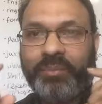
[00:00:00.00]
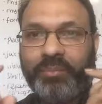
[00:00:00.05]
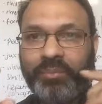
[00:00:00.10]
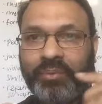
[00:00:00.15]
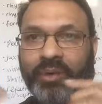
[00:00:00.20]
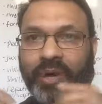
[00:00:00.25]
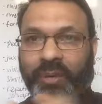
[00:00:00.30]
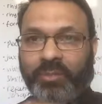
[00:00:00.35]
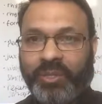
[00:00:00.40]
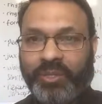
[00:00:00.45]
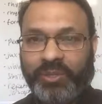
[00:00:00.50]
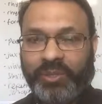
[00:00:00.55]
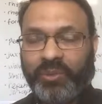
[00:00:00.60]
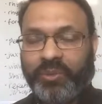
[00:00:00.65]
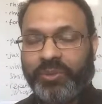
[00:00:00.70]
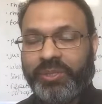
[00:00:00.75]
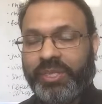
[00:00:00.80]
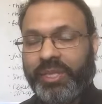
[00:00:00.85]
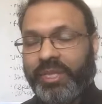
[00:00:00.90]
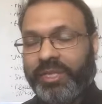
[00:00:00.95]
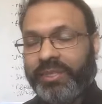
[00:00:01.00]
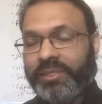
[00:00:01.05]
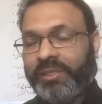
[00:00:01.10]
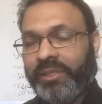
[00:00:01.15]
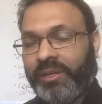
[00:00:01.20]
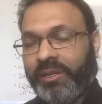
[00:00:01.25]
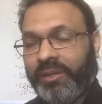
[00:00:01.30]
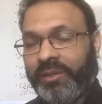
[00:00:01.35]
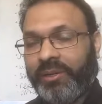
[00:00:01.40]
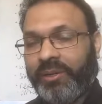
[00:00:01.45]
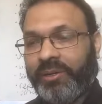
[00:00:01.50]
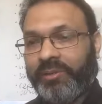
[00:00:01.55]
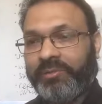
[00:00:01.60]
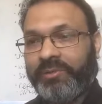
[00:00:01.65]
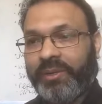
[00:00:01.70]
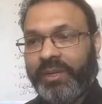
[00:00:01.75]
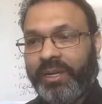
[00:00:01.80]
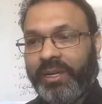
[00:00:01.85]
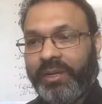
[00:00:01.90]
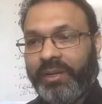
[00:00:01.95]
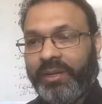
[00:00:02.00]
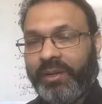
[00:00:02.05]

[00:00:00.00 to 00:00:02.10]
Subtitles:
the primary sources of